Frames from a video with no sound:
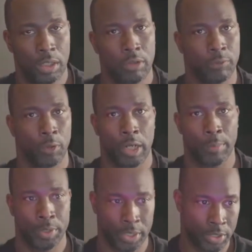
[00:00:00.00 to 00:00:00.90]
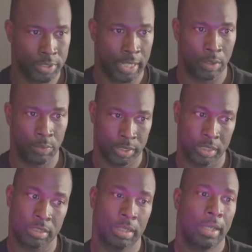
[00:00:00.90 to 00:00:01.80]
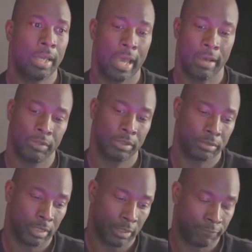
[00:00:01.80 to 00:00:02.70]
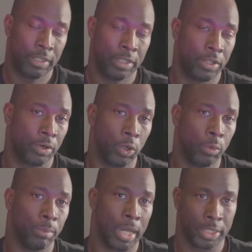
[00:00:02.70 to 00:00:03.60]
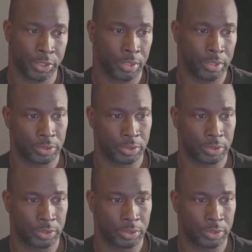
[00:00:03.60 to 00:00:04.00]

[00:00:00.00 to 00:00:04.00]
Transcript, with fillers: for a couple years now, which is have a, a fleet of their own box trucks so